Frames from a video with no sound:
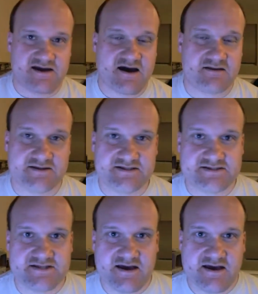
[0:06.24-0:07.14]
Collins.
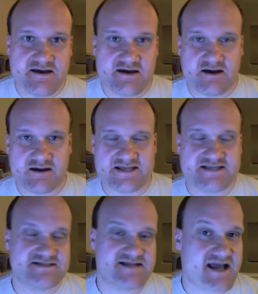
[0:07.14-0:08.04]
It
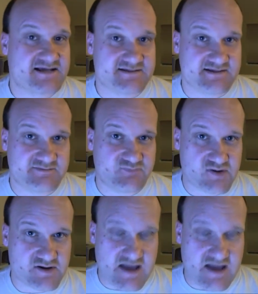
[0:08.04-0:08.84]
is an excellent book.